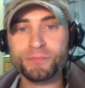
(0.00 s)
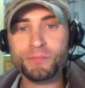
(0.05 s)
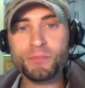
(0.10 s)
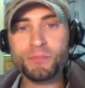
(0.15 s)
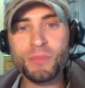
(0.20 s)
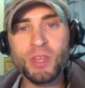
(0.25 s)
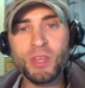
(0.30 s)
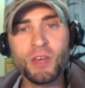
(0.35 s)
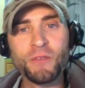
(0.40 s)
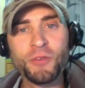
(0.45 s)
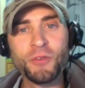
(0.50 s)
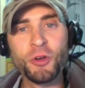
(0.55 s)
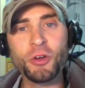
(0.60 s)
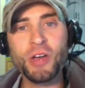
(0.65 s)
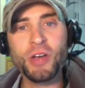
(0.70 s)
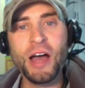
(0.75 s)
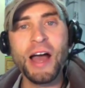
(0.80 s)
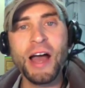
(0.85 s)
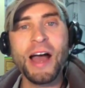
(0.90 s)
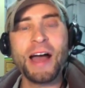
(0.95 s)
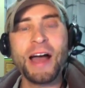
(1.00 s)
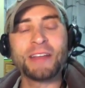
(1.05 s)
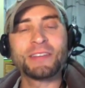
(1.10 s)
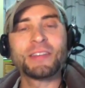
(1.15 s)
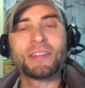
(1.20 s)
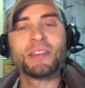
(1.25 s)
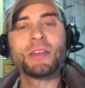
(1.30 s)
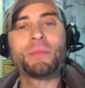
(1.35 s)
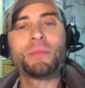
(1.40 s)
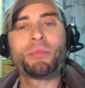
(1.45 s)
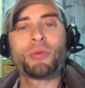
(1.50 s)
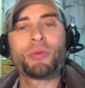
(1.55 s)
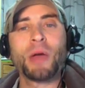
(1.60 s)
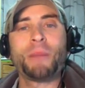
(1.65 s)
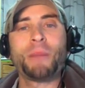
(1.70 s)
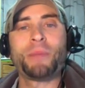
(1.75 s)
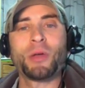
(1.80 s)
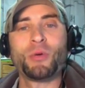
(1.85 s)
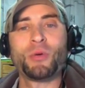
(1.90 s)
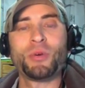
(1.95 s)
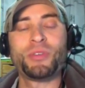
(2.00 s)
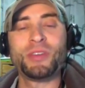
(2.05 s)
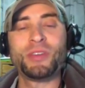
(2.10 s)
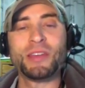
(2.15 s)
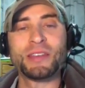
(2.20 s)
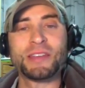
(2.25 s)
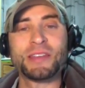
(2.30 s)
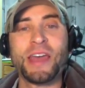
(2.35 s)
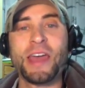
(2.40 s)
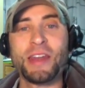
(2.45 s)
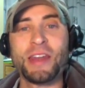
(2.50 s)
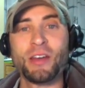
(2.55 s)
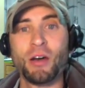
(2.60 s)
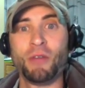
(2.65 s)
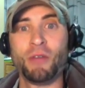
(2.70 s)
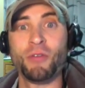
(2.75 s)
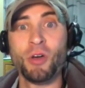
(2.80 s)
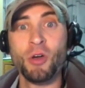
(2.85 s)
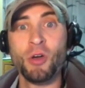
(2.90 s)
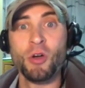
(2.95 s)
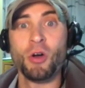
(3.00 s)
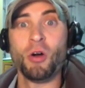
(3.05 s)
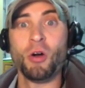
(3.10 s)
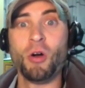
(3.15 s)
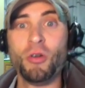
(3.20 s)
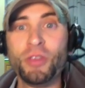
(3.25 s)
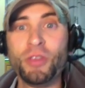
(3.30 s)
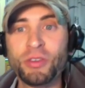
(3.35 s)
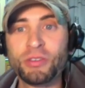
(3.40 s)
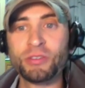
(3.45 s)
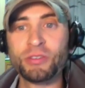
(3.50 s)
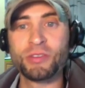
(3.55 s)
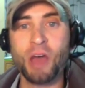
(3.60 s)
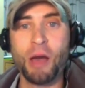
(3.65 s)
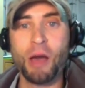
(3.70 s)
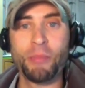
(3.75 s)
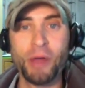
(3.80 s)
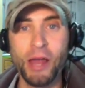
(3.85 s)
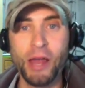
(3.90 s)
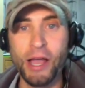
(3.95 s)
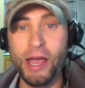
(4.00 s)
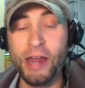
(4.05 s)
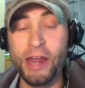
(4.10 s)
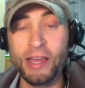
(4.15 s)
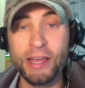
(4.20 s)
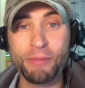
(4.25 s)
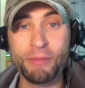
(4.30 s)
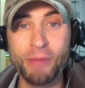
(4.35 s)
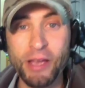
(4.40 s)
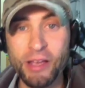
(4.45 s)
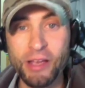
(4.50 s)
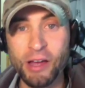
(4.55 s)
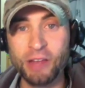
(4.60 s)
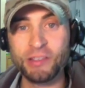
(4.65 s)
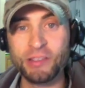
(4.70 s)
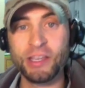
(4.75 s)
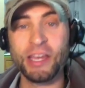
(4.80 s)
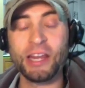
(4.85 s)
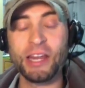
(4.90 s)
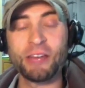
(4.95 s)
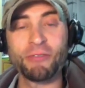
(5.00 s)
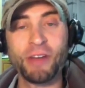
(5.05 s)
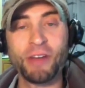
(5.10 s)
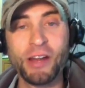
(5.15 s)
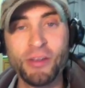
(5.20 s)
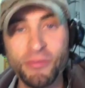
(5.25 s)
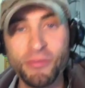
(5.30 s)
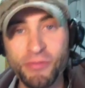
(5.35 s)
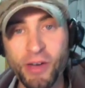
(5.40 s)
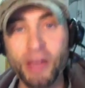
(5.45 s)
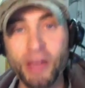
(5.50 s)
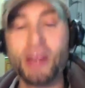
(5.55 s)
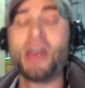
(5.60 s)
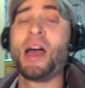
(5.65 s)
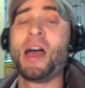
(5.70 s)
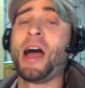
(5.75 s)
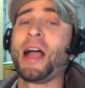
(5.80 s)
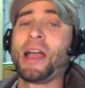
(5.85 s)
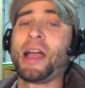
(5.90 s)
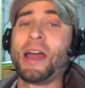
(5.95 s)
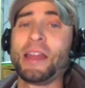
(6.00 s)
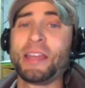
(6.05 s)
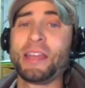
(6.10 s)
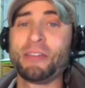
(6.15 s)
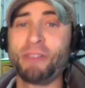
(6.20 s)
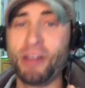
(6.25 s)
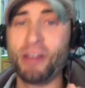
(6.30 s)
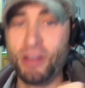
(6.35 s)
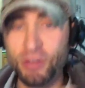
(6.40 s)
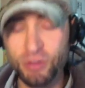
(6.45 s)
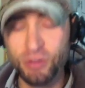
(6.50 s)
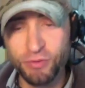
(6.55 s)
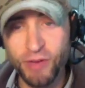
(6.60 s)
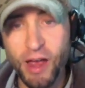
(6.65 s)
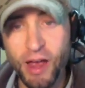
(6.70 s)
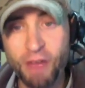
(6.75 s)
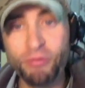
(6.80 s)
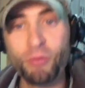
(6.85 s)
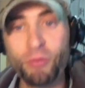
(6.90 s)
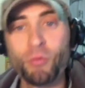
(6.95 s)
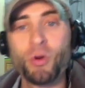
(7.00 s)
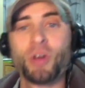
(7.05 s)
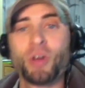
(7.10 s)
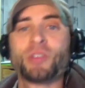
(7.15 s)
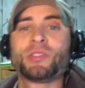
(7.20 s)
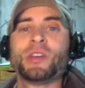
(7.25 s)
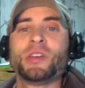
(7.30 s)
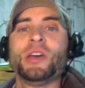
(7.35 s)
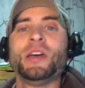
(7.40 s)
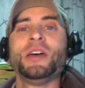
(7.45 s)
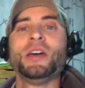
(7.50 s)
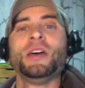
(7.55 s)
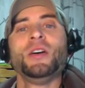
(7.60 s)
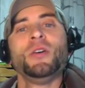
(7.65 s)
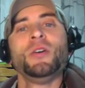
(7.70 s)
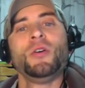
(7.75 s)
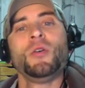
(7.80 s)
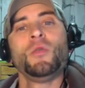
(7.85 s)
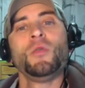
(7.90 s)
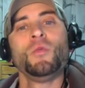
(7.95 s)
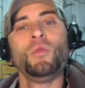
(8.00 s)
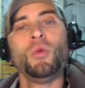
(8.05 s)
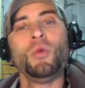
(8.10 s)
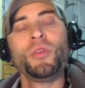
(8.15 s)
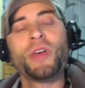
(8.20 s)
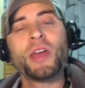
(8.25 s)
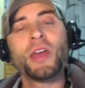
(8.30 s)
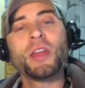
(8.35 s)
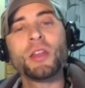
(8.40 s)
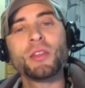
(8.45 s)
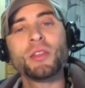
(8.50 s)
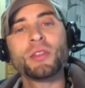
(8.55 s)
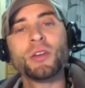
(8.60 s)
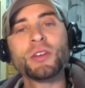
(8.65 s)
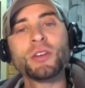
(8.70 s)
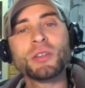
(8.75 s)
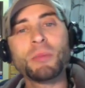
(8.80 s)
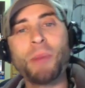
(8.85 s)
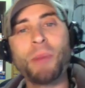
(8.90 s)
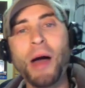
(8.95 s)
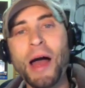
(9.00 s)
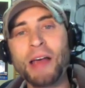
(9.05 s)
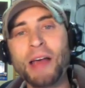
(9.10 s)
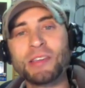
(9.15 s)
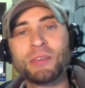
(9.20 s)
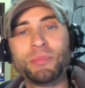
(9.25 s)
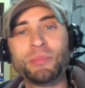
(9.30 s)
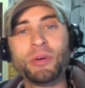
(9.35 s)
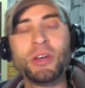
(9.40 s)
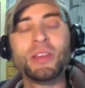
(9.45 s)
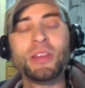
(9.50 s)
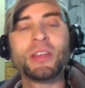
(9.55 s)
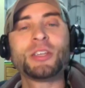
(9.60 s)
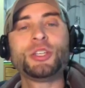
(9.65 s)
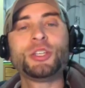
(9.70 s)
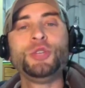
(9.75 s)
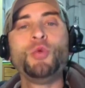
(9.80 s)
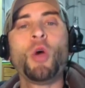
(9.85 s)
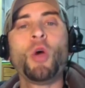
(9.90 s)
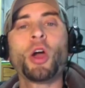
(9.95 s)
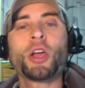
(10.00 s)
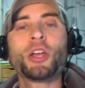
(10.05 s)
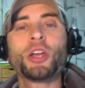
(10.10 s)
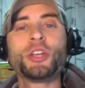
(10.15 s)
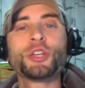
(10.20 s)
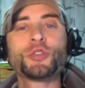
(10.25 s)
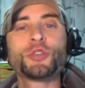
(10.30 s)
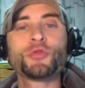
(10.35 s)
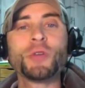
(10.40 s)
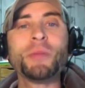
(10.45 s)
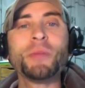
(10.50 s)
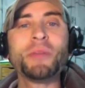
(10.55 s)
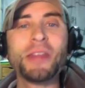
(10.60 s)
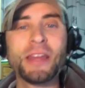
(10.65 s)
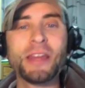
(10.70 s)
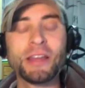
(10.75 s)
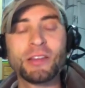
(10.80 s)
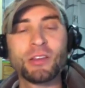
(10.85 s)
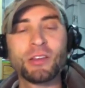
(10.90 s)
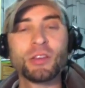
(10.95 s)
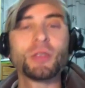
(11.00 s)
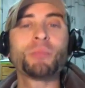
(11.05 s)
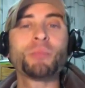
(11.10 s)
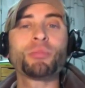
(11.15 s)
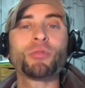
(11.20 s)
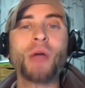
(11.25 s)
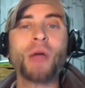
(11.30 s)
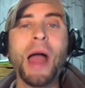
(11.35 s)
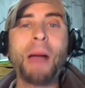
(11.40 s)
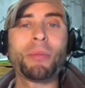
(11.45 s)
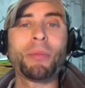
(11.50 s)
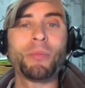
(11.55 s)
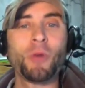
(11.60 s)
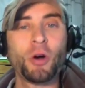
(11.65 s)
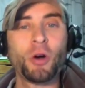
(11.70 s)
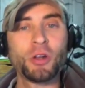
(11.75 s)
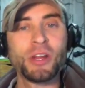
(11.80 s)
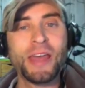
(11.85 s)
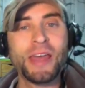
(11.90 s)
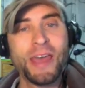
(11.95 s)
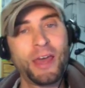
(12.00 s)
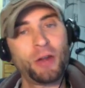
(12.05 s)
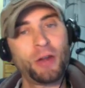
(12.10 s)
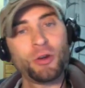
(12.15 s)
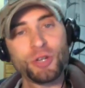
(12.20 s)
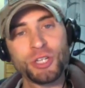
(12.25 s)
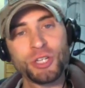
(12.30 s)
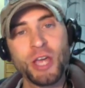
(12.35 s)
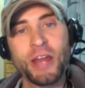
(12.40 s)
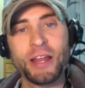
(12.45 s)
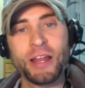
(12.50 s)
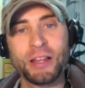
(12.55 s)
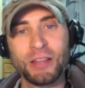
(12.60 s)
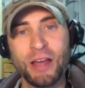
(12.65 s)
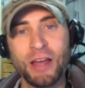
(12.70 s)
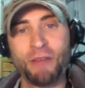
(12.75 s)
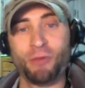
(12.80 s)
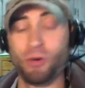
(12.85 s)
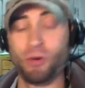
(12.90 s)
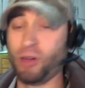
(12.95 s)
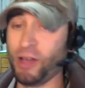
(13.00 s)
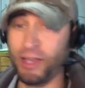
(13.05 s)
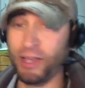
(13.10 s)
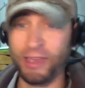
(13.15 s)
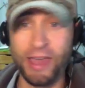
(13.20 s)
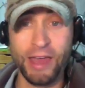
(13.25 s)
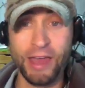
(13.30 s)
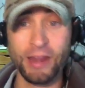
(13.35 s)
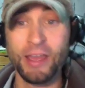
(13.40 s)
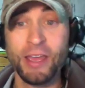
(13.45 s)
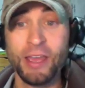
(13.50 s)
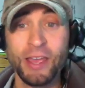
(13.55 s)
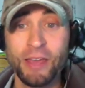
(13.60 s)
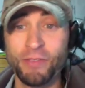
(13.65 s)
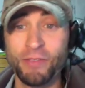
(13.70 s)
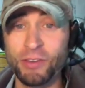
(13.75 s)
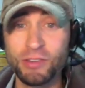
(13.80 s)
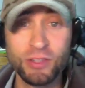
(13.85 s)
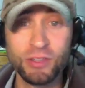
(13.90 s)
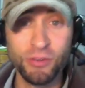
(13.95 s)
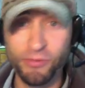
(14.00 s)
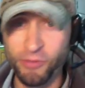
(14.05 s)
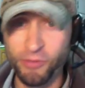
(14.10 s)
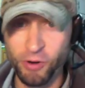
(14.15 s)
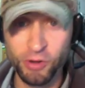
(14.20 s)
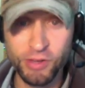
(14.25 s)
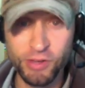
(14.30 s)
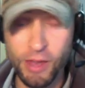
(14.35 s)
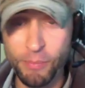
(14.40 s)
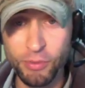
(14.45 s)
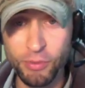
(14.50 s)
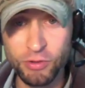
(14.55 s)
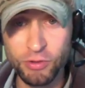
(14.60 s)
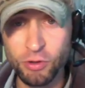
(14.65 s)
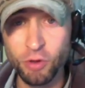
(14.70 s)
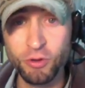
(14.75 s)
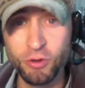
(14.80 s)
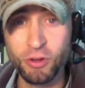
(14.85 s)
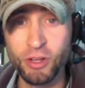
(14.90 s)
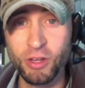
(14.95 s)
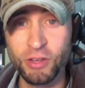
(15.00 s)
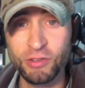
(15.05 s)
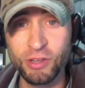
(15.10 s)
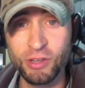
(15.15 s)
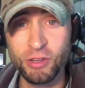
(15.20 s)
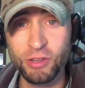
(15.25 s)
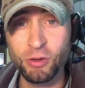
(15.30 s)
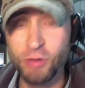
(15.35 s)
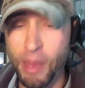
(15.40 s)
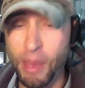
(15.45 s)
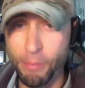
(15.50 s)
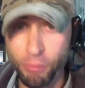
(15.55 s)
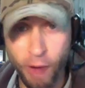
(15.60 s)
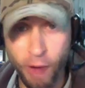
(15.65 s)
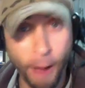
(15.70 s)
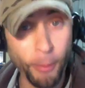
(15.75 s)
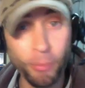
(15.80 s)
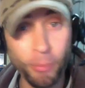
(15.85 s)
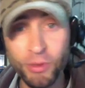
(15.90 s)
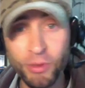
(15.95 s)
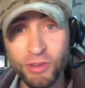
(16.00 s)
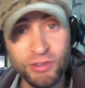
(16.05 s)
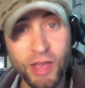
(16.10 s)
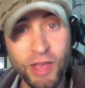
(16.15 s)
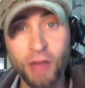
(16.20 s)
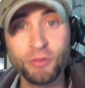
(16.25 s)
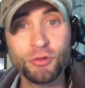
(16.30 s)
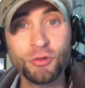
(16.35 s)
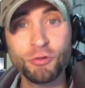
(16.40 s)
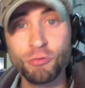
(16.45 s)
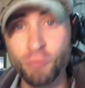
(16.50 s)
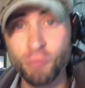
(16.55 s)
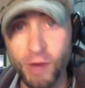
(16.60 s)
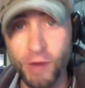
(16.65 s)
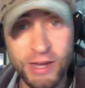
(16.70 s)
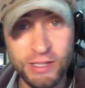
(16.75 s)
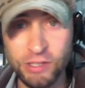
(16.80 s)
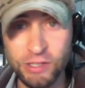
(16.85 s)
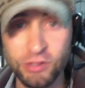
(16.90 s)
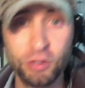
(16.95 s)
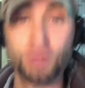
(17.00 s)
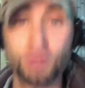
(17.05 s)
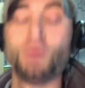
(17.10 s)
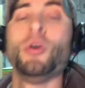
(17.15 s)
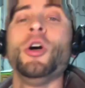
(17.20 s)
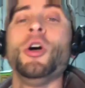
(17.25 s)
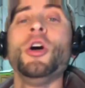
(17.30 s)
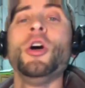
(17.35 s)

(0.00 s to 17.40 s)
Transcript: if you're constantly prepping with the intent of, oh, this is coming, I got to get my guns, I got to get ready to fight, I got to get ready to survive the worst, well then there's a possibility that you are contributing to the problem on an energetic level. Again, if this is the first episode you're listening to, that probably sounds crazy to you.